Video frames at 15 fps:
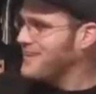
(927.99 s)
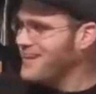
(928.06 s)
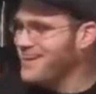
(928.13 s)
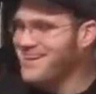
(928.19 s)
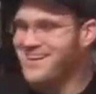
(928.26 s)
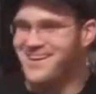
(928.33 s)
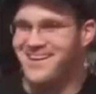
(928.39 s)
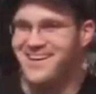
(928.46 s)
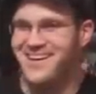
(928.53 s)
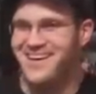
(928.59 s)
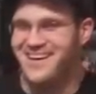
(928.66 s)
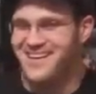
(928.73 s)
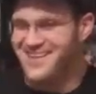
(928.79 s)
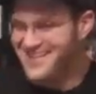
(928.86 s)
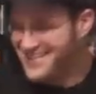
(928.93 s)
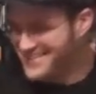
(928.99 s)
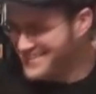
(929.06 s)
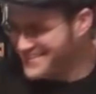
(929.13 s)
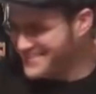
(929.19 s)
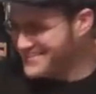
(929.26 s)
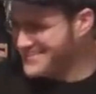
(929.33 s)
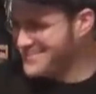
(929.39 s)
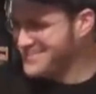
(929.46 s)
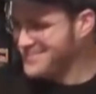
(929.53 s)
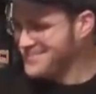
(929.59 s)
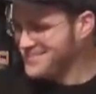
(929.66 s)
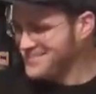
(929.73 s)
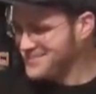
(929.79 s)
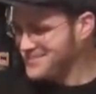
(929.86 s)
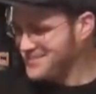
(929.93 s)

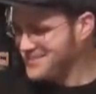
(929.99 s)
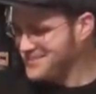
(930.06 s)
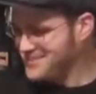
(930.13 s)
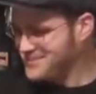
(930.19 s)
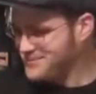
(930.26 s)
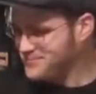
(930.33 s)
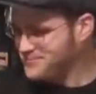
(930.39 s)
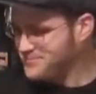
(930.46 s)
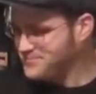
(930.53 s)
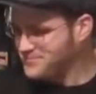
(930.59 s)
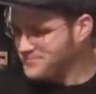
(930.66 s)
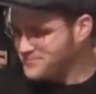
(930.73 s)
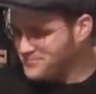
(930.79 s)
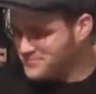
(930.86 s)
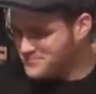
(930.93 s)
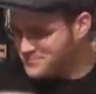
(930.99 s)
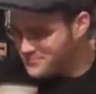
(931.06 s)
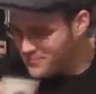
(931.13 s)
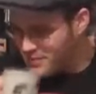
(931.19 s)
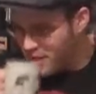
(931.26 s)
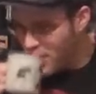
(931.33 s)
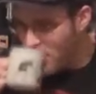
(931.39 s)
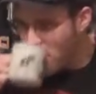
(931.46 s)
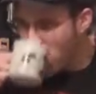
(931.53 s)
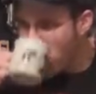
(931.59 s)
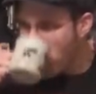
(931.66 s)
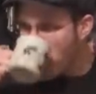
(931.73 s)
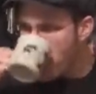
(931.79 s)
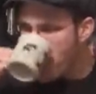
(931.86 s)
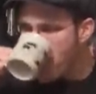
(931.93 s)

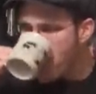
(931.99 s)
(not speaking)